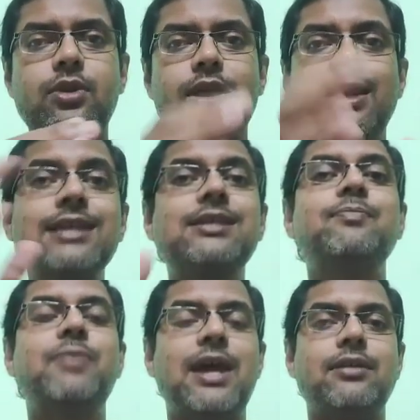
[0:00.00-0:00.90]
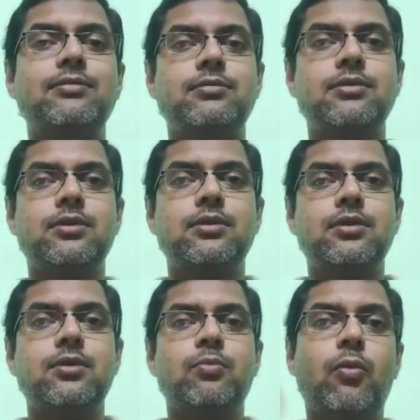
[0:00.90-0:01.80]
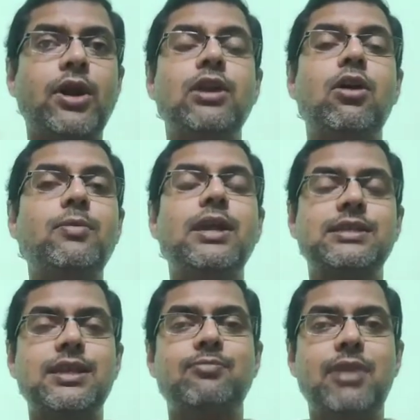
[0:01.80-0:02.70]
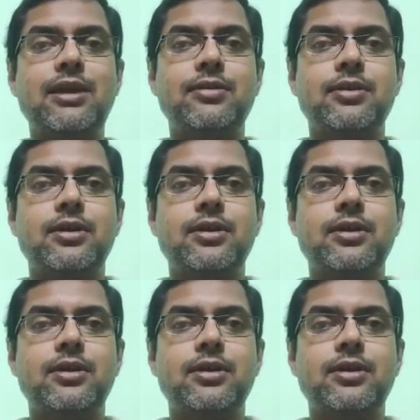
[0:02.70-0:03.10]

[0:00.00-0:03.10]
lesson plan, model of lesson plan,